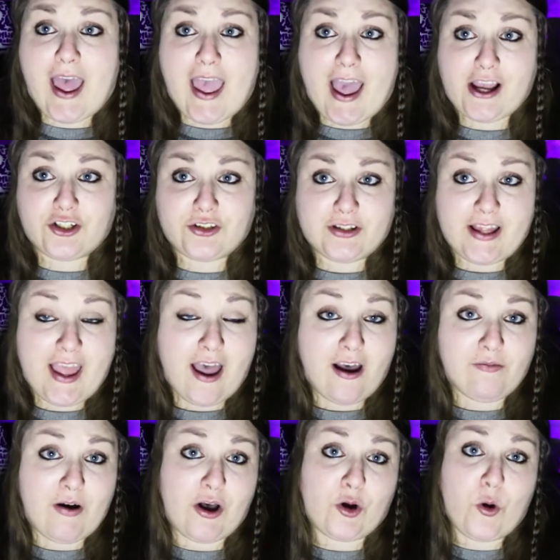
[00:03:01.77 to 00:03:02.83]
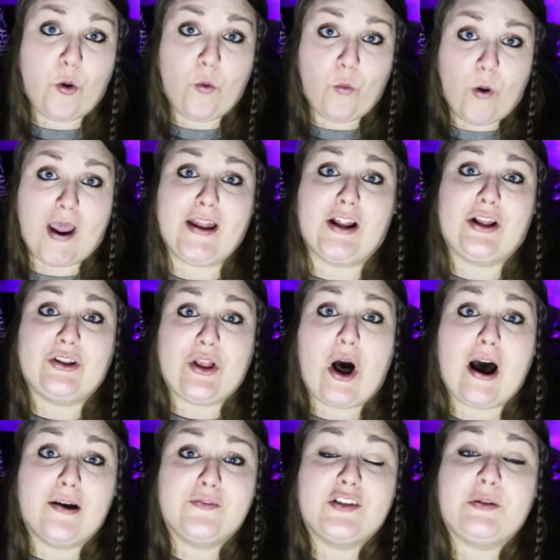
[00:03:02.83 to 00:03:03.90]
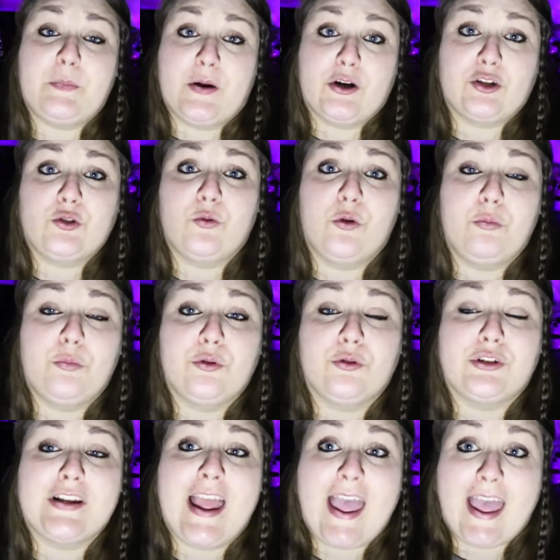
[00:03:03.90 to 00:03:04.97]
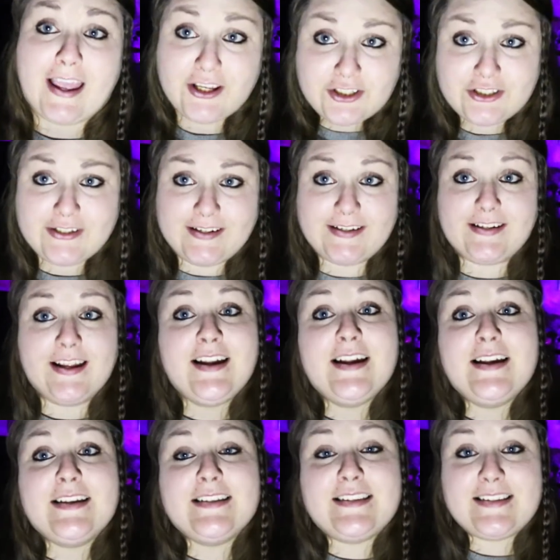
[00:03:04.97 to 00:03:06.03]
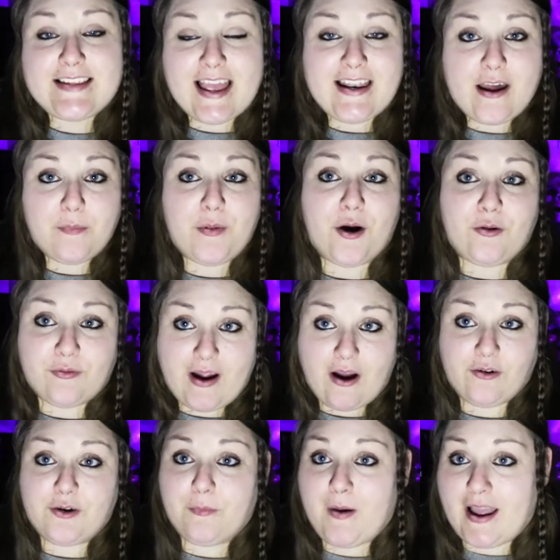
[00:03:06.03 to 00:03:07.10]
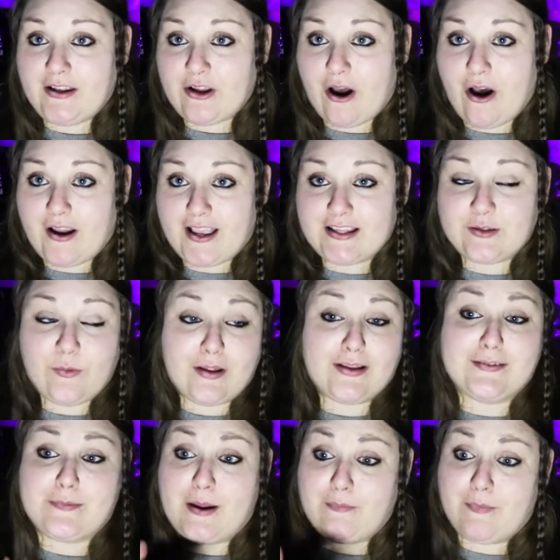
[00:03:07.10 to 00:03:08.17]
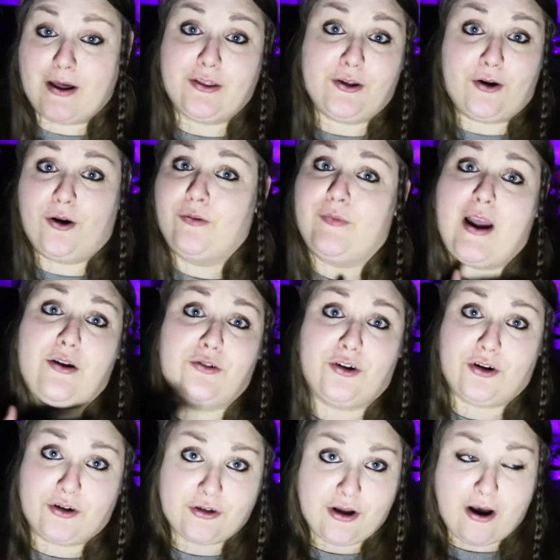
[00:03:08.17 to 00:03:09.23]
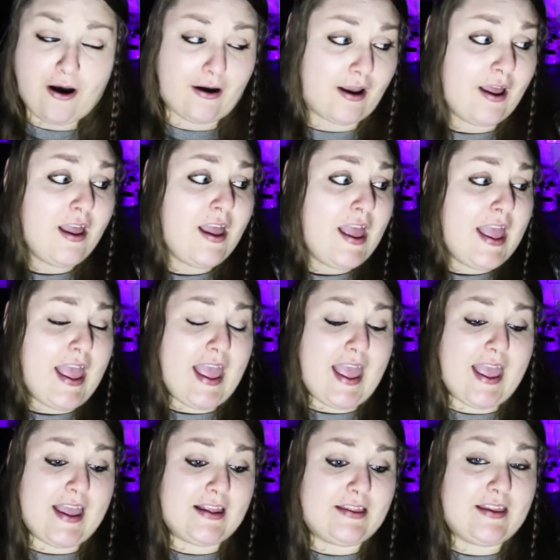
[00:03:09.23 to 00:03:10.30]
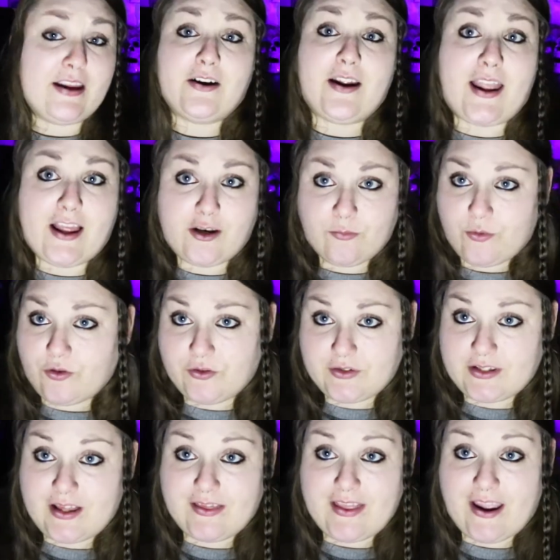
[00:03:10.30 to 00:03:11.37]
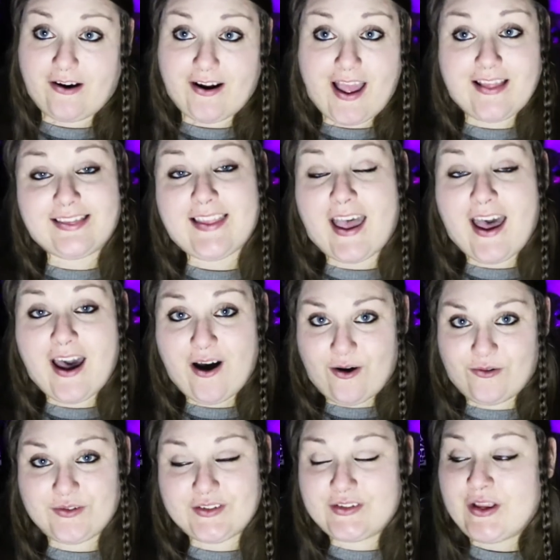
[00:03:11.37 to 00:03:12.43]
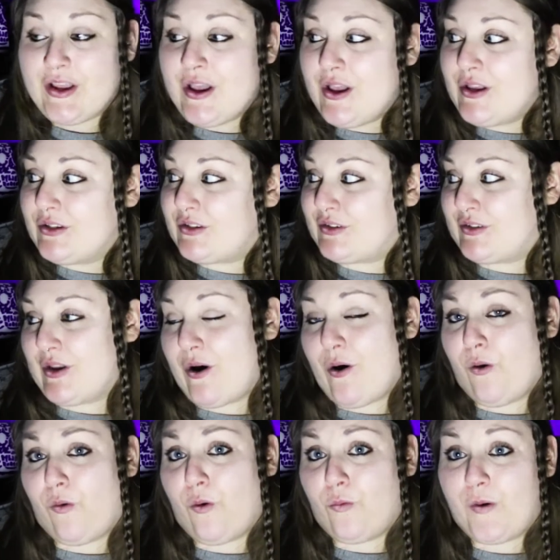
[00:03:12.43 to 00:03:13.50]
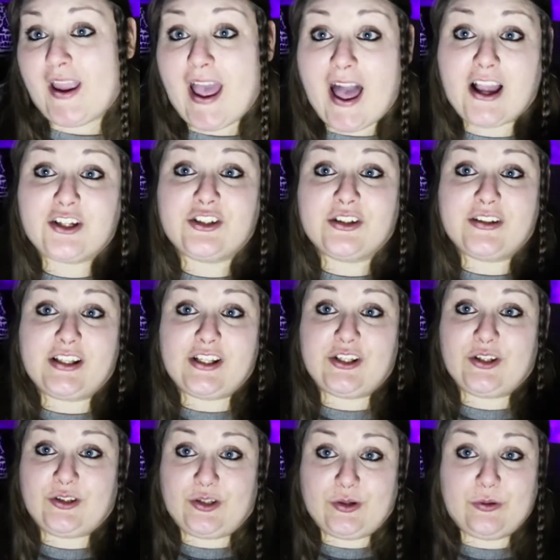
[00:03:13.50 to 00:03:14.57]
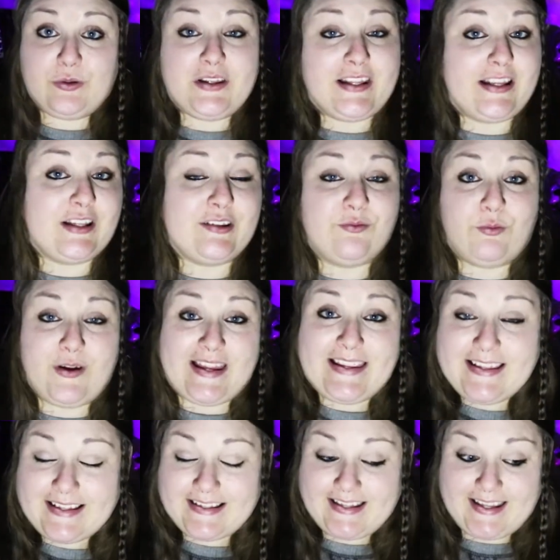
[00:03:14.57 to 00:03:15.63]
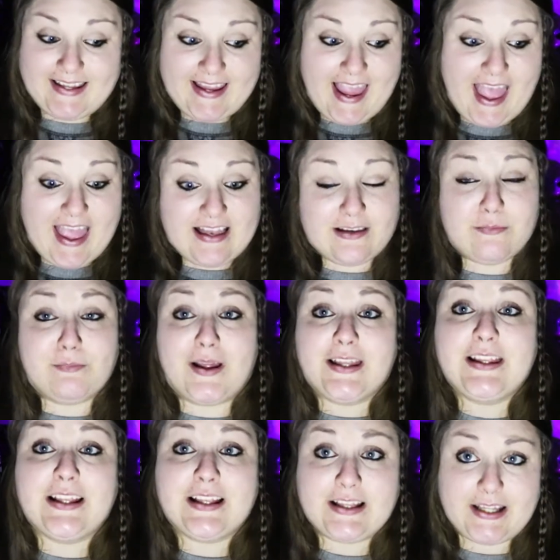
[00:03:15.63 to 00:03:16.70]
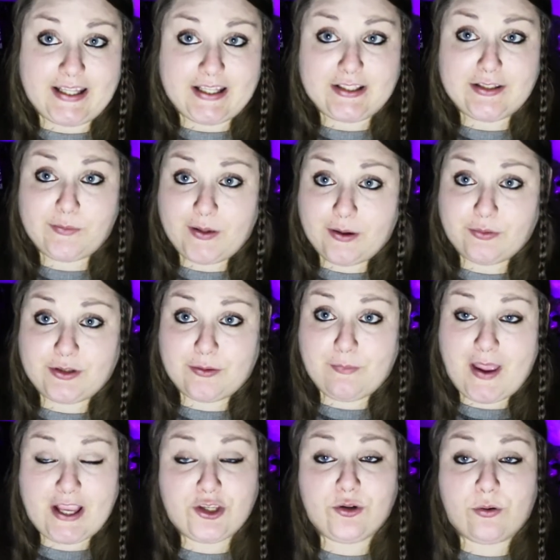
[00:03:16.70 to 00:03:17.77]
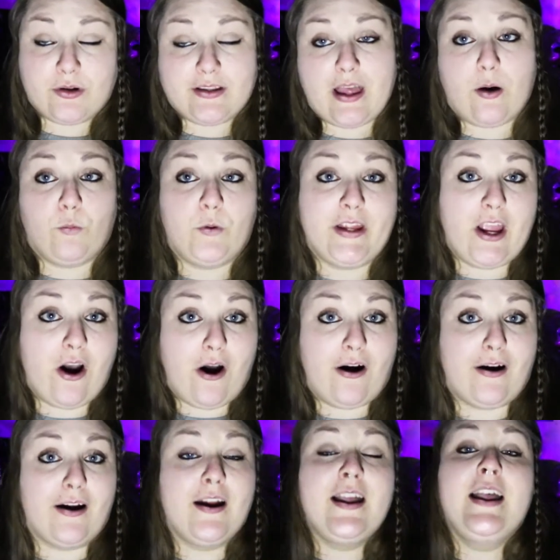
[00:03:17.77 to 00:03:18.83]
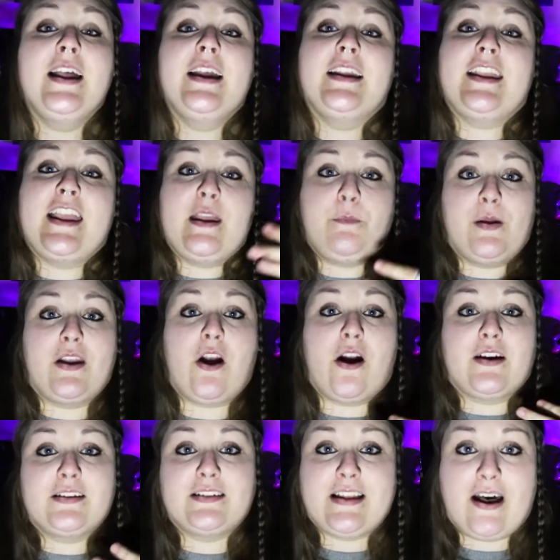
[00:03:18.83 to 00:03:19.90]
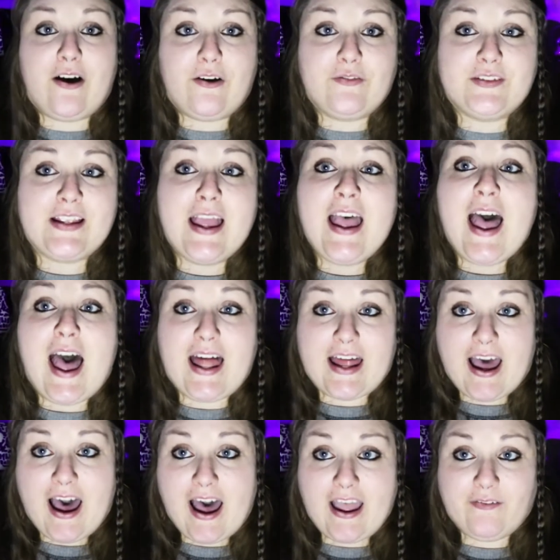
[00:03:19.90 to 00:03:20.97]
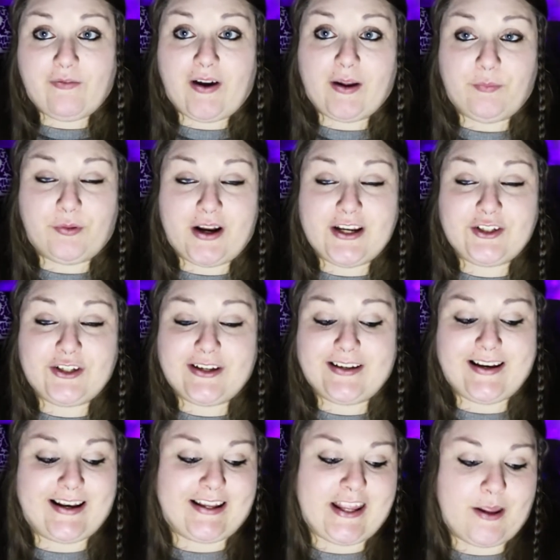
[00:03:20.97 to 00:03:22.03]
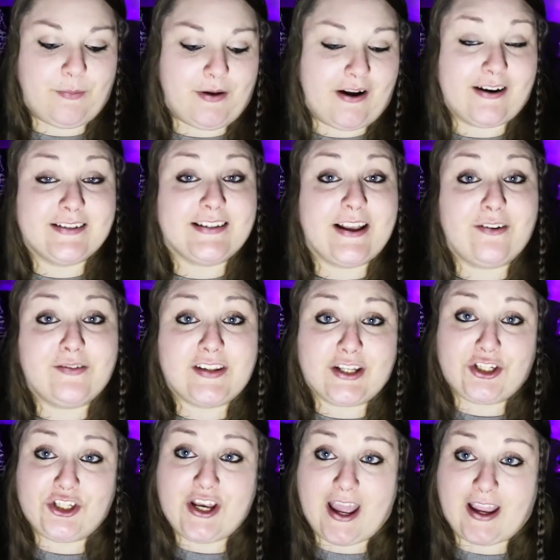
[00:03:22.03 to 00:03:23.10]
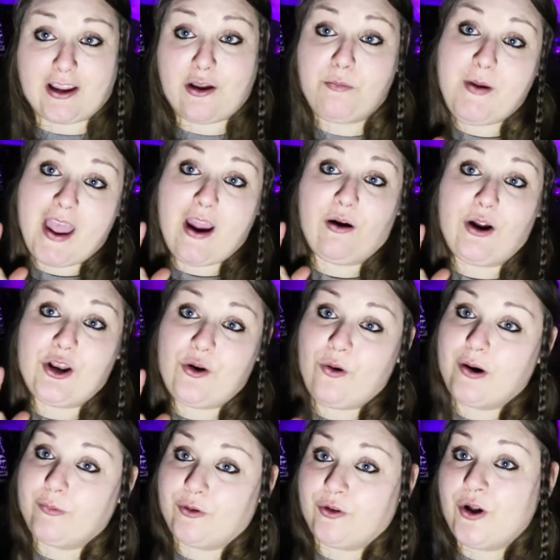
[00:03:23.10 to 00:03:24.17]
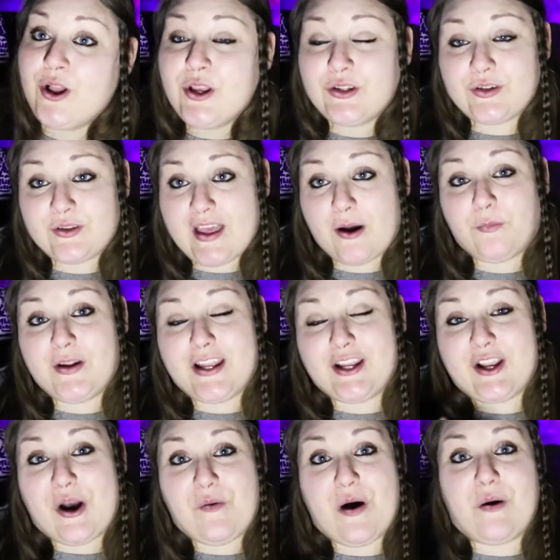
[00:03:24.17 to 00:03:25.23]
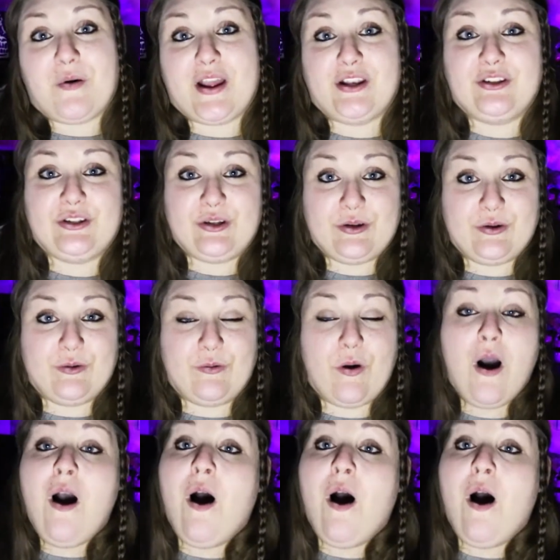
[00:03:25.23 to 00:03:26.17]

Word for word: i actually have quite a lot of spiritual protection set up around my dog as well as my mother around her dog and their animals there at the house so we actually do things weekly and monthly to be able to make sure that we are keeping ourselves at a high vibration and keeping ourselves in check paranormal so that we can go out and do